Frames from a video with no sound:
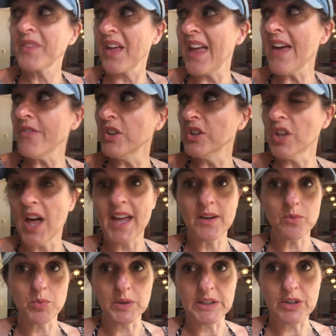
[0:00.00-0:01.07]
they have a lot
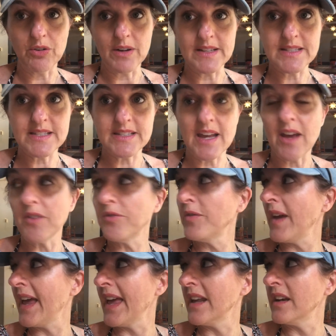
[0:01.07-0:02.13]
of really great
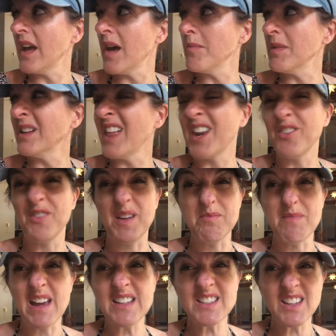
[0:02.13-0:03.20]
stuff and um, a lot of
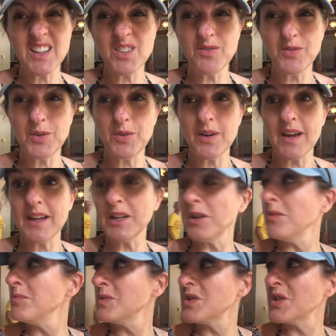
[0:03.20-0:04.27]
fun Mexican food
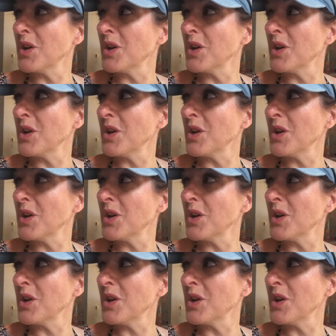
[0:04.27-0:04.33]
items.